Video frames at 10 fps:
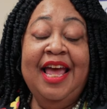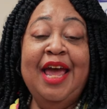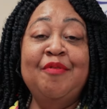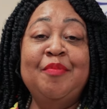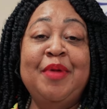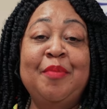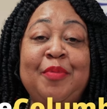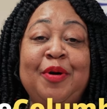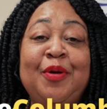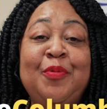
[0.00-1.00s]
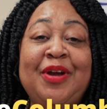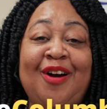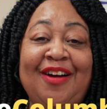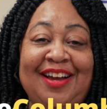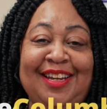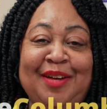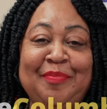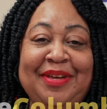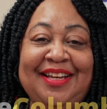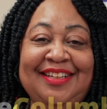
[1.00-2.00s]
And remember, we are
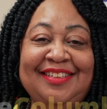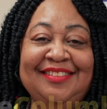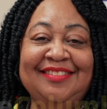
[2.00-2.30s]
Columbia.